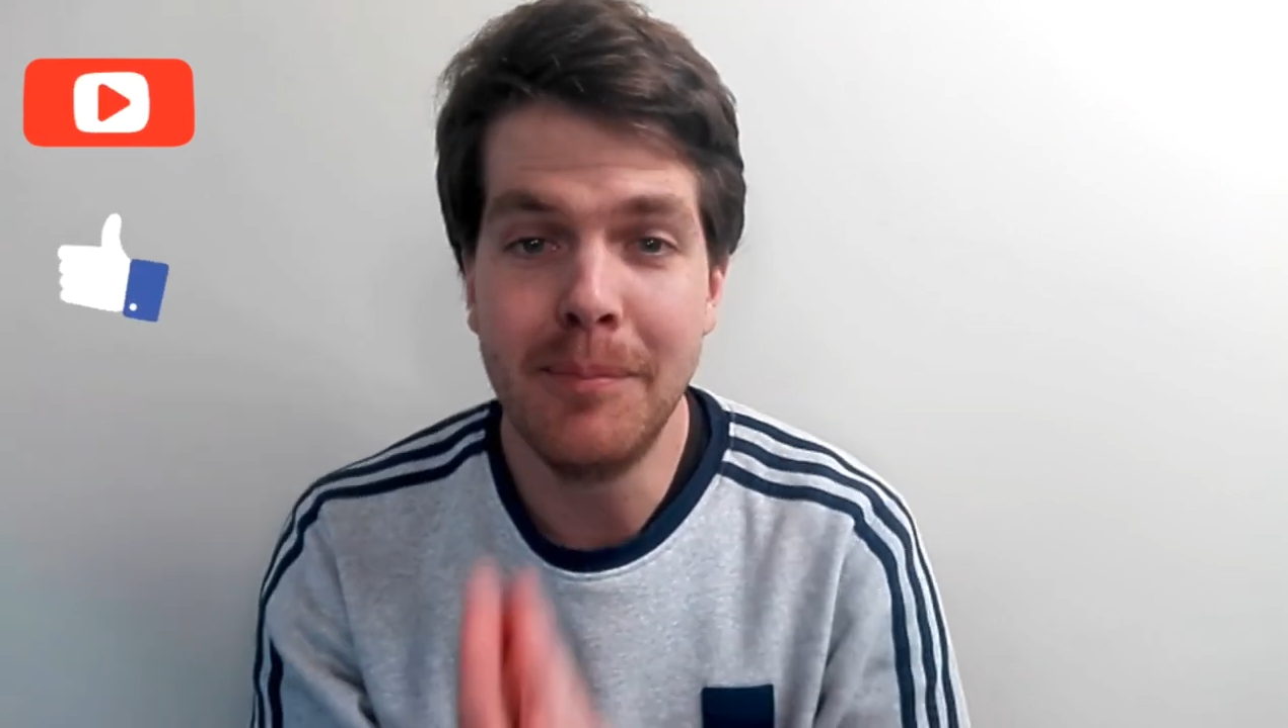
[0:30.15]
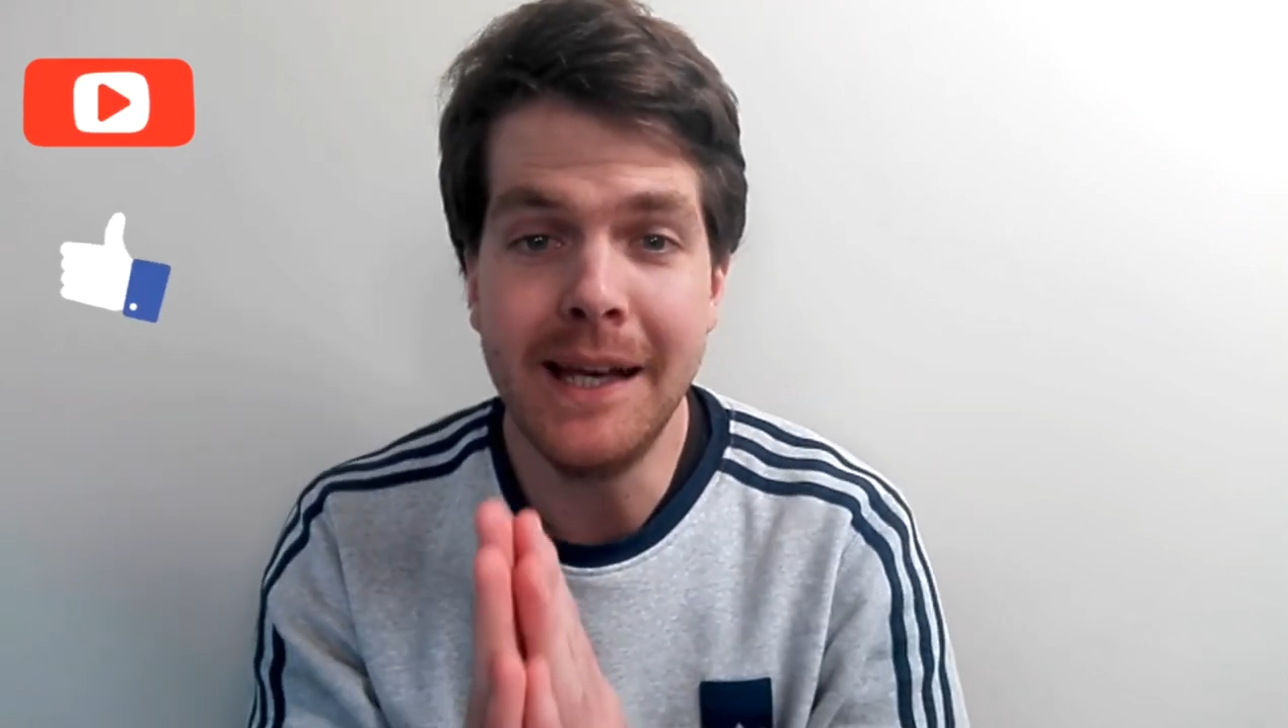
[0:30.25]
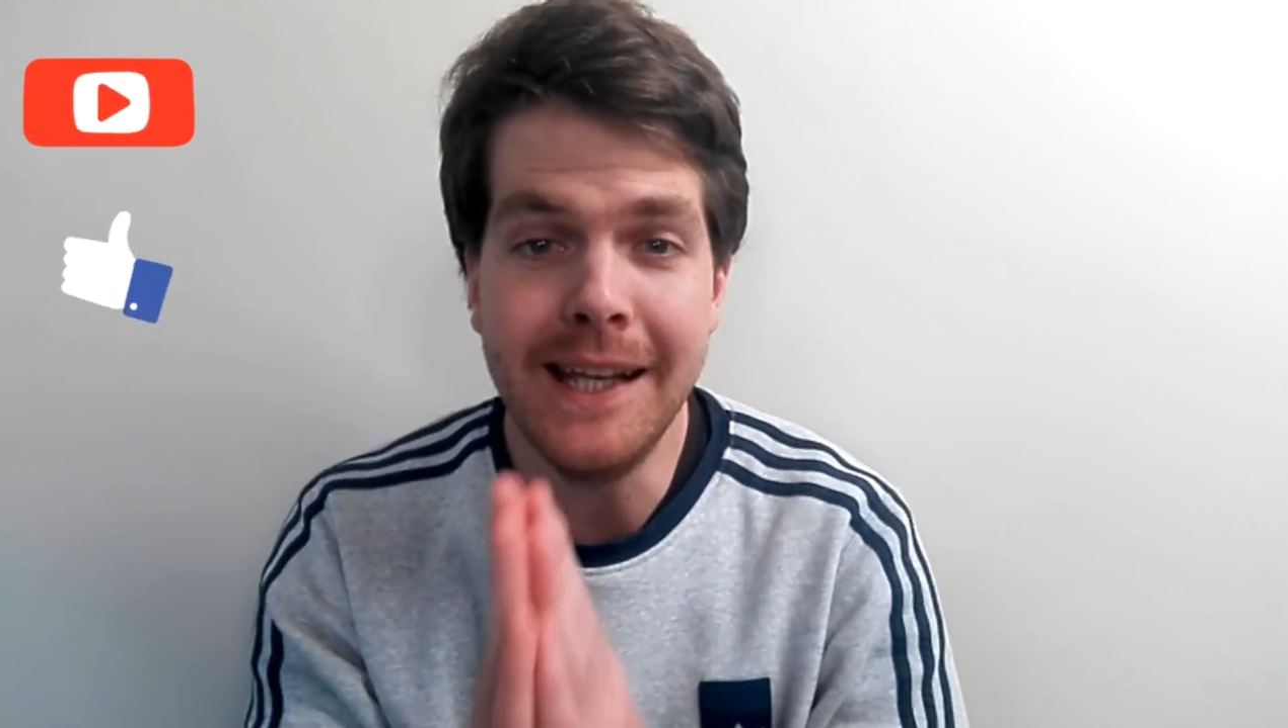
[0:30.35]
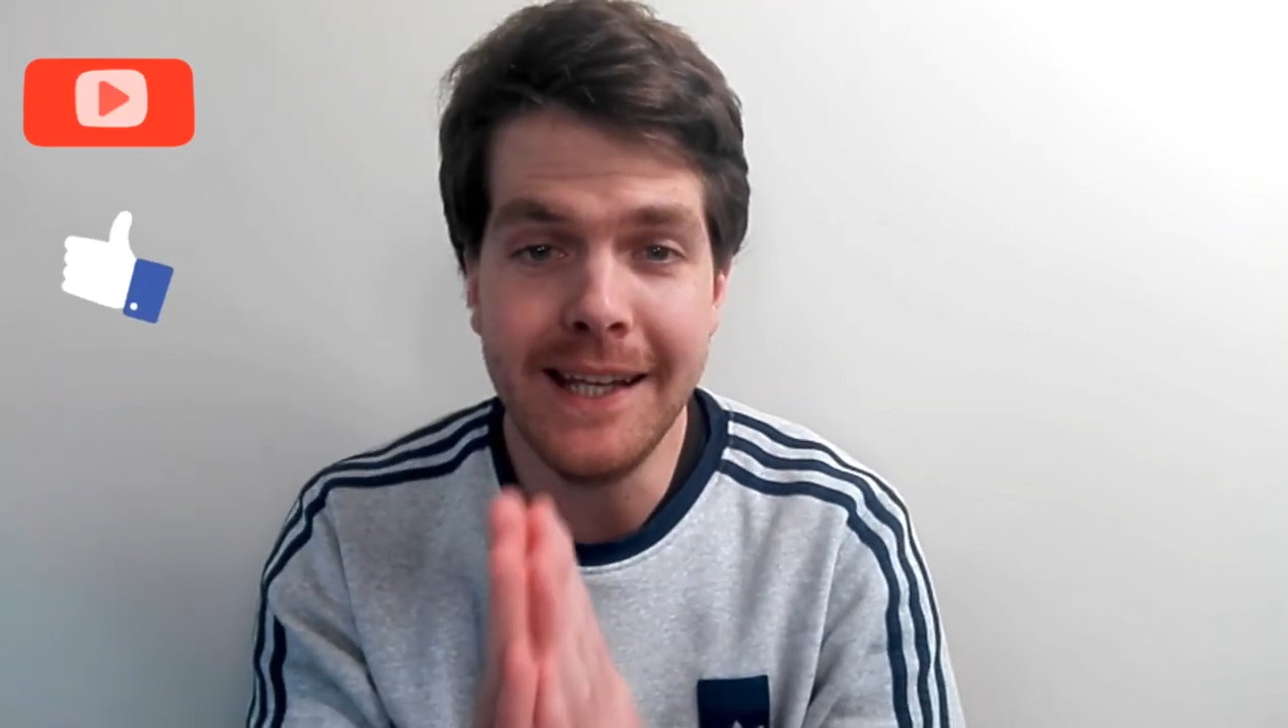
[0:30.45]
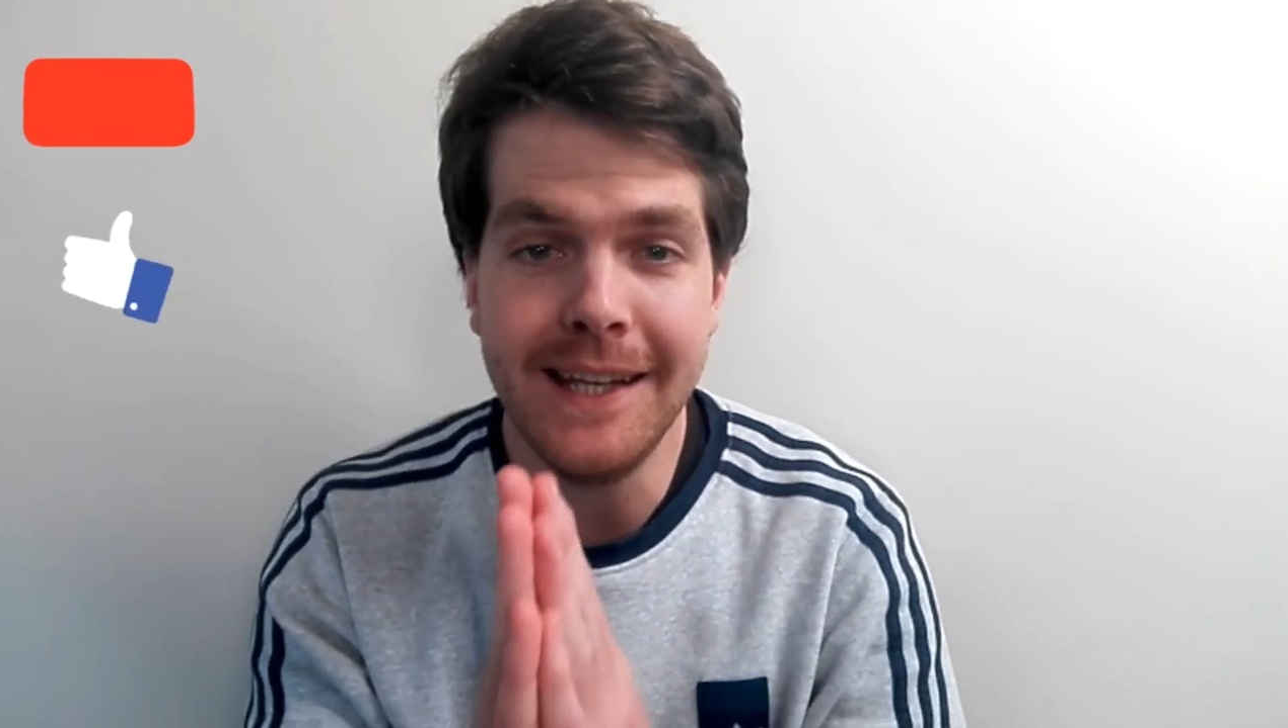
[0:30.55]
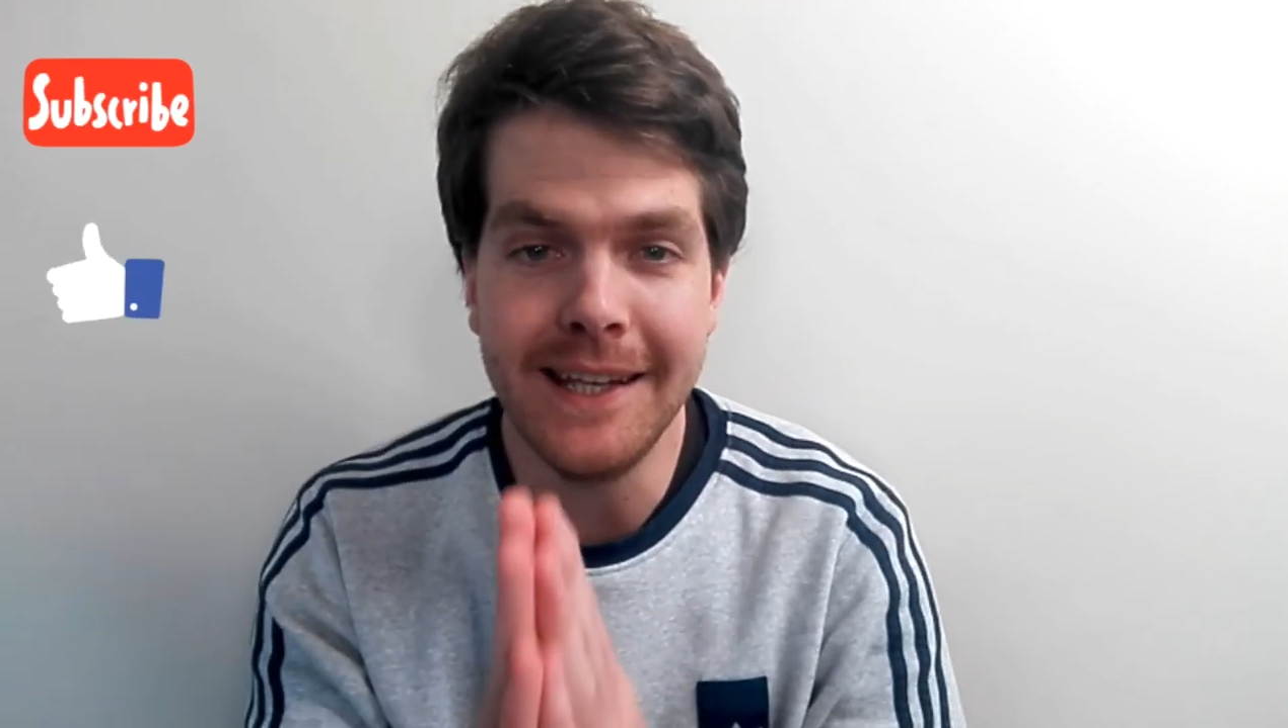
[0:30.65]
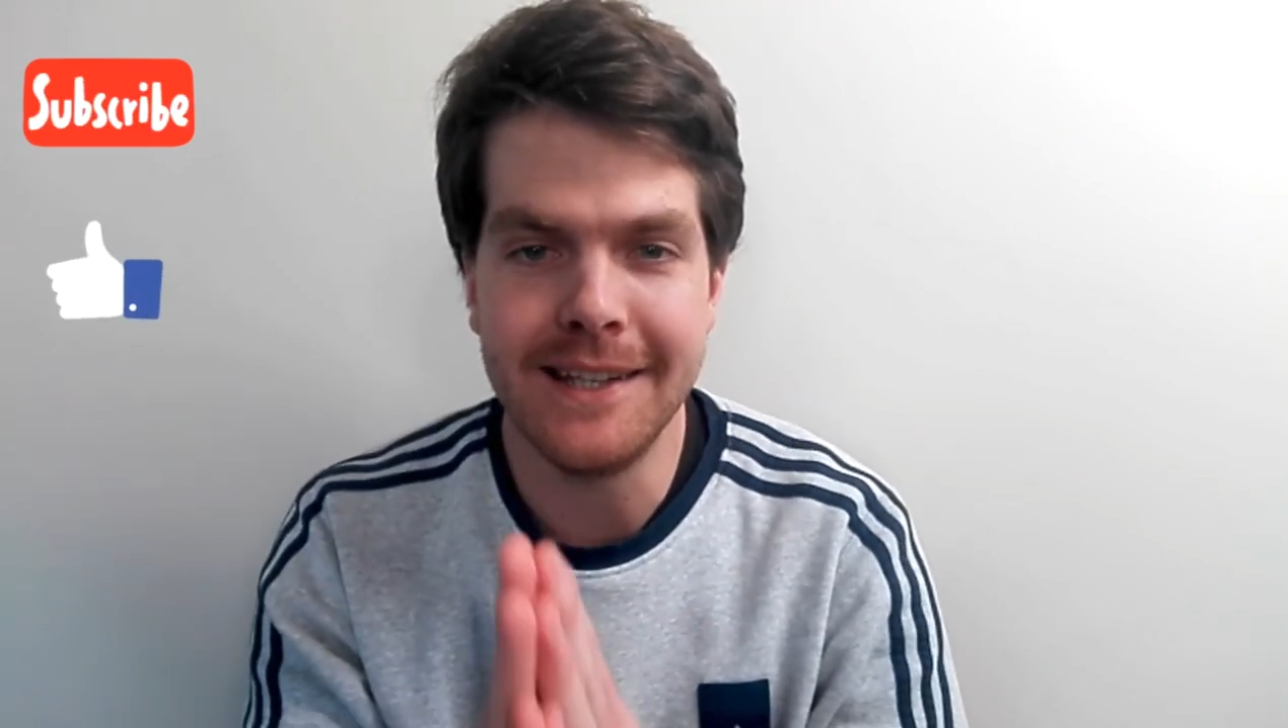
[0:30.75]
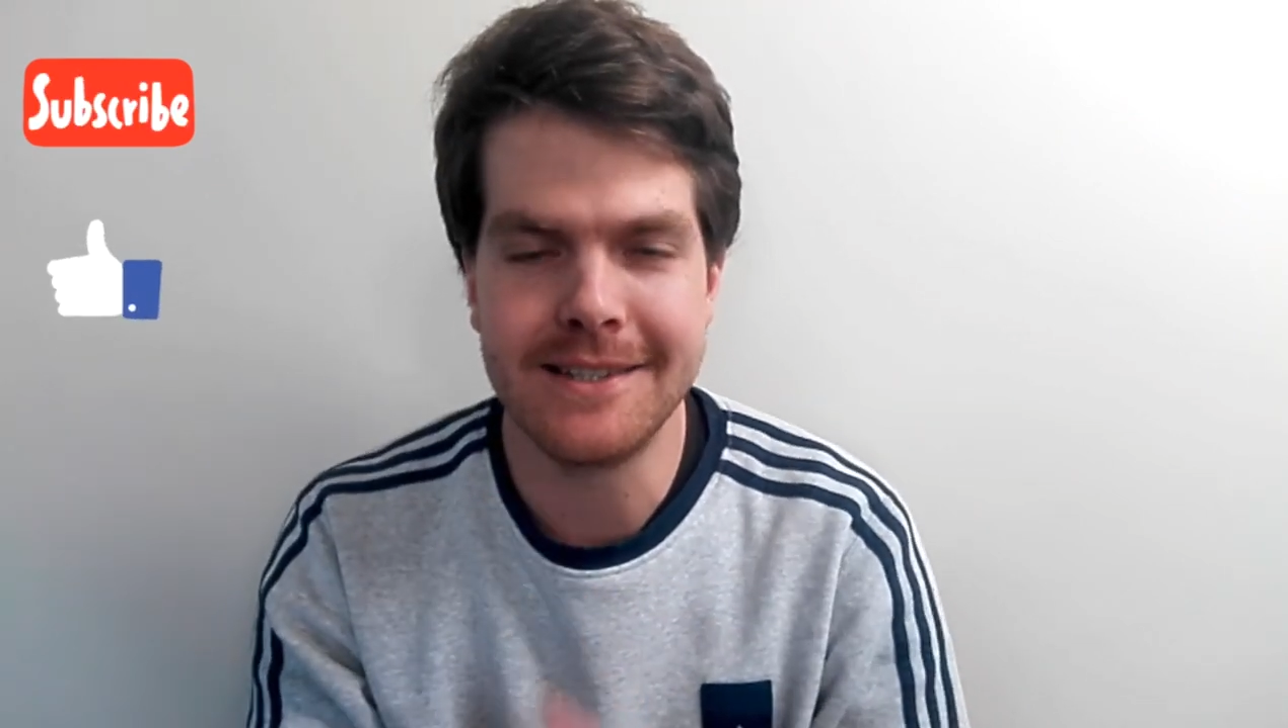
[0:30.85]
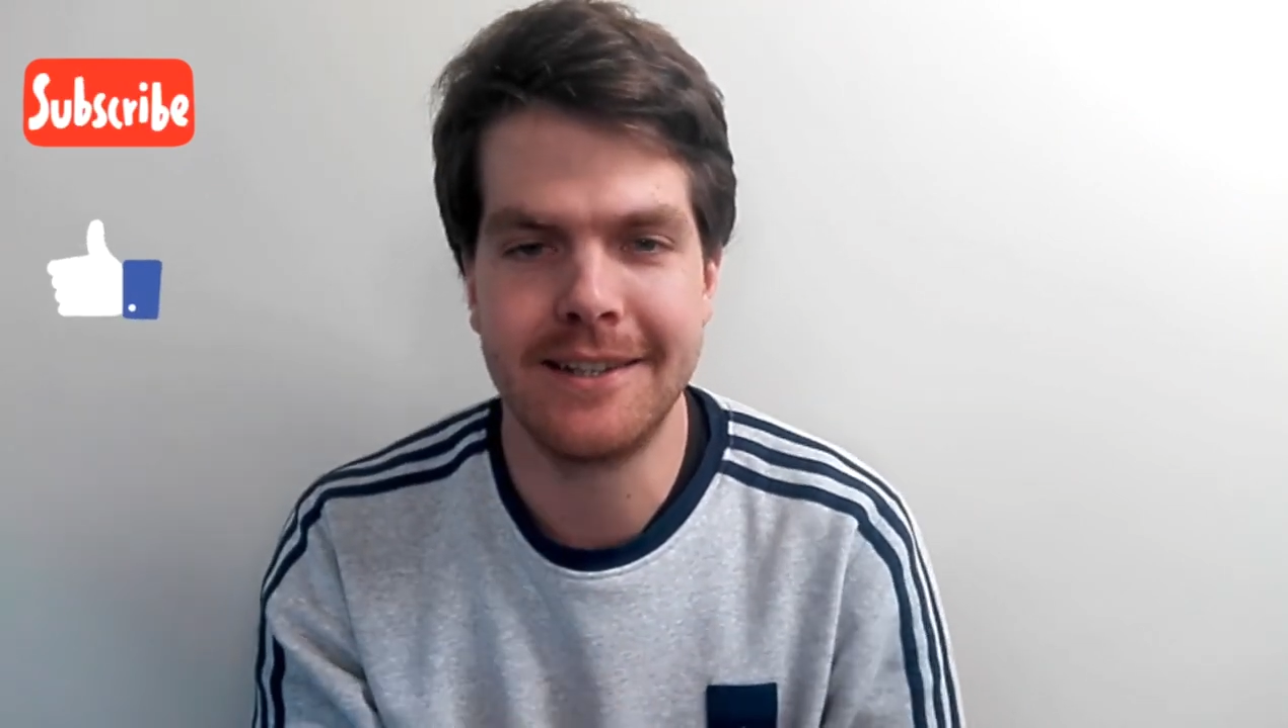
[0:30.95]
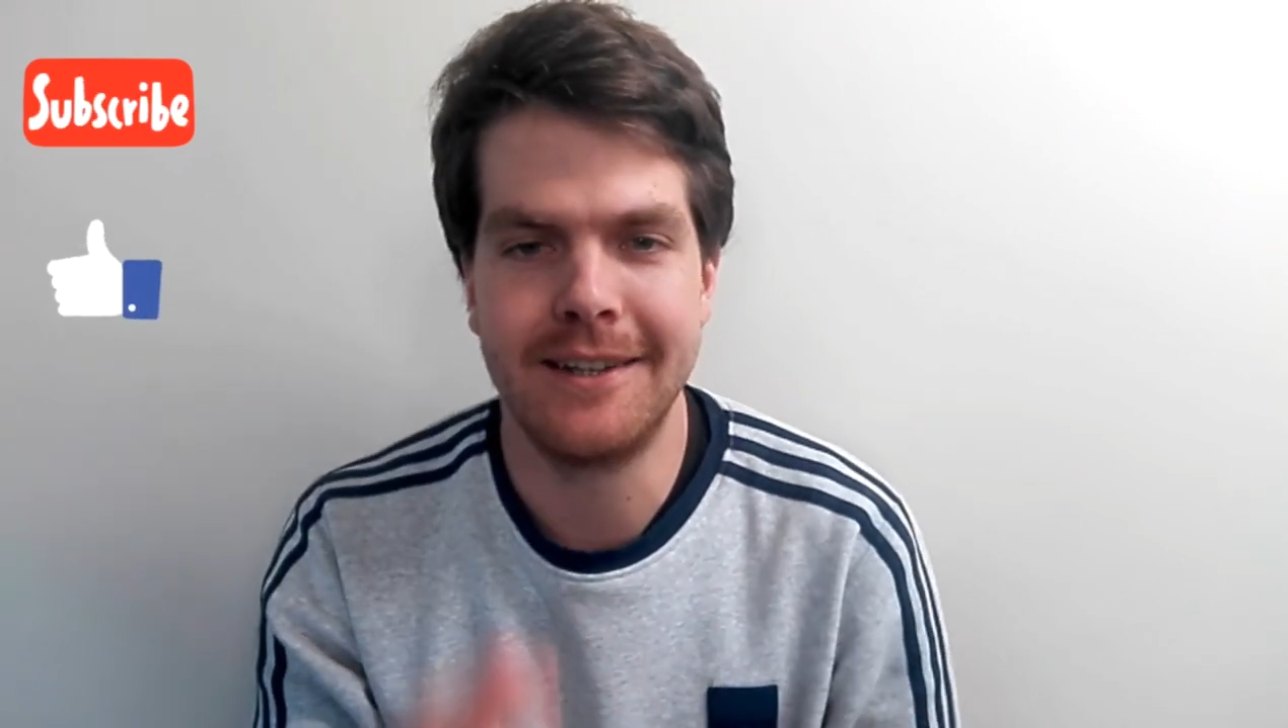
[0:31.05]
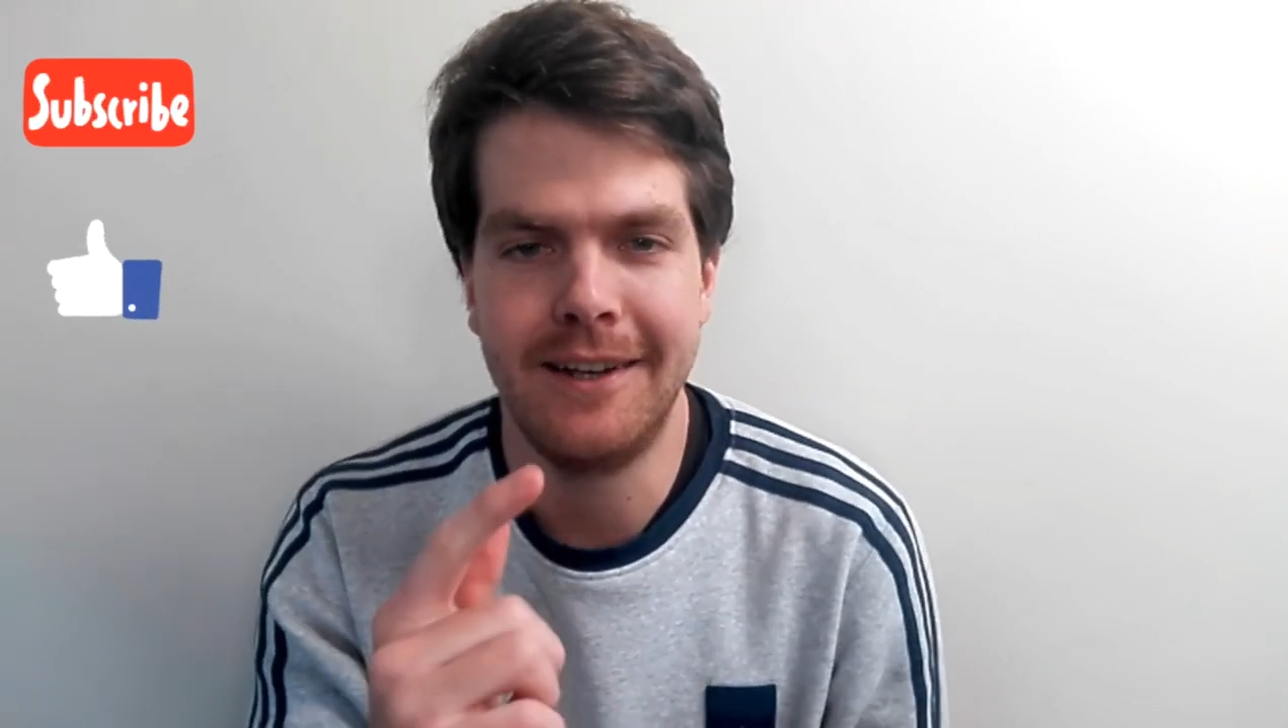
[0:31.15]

Please